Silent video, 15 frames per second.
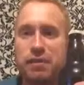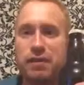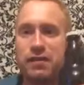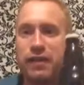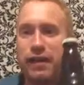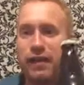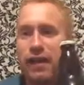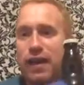
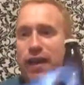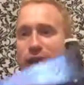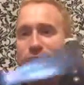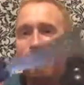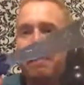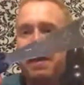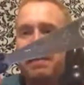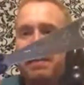beer's like.
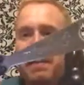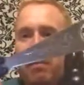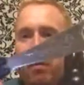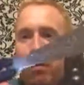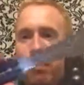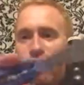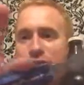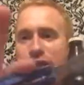BB
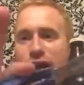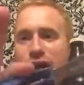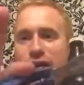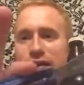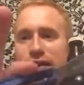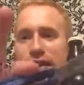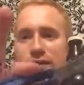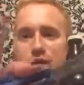Barfly,
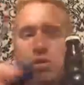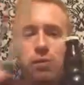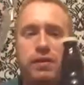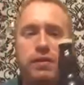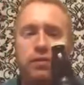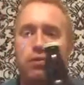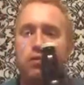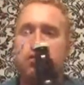as
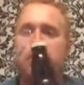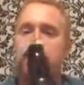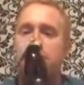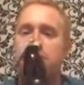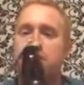always, folks.